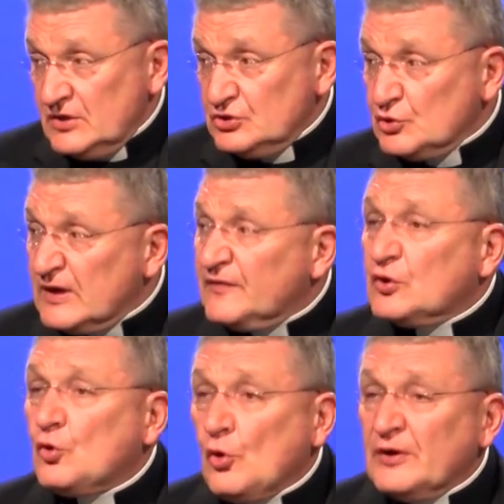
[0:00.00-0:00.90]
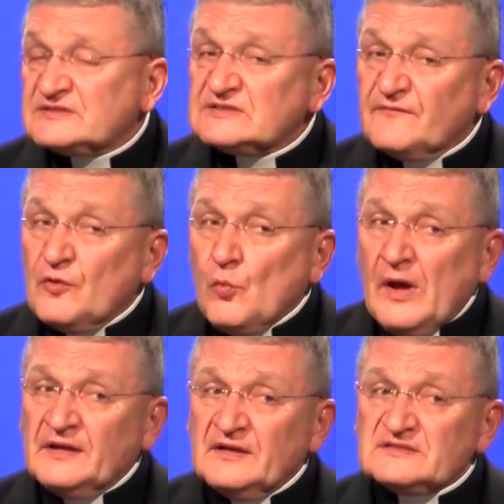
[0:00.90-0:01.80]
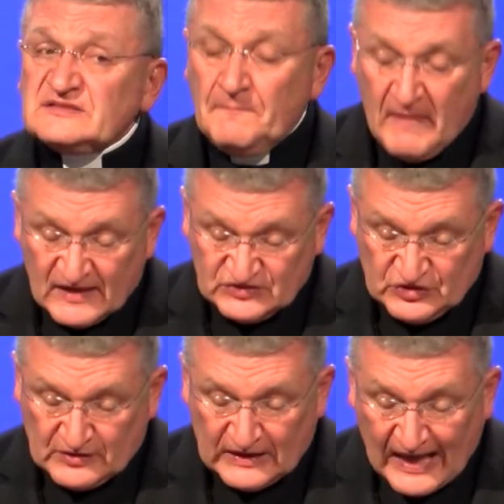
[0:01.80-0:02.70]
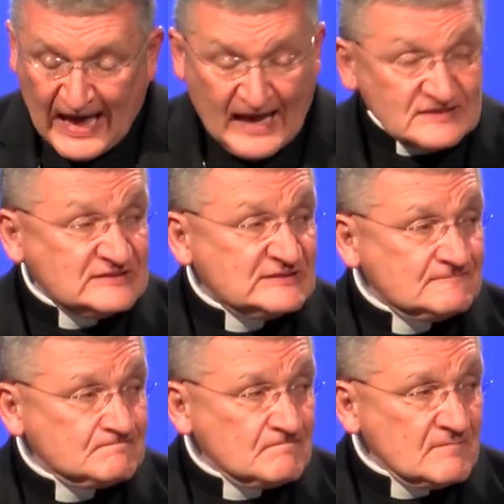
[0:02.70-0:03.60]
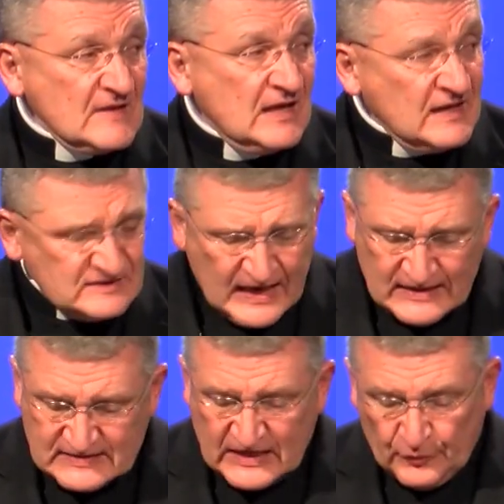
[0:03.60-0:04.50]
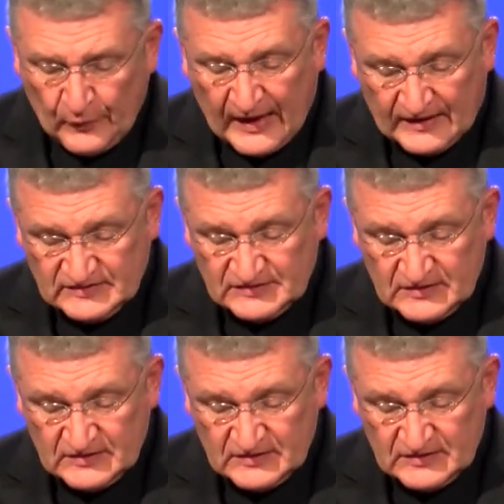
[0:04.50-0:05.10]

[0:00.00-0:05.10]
During the course of the one semester class, in its 18 weeks,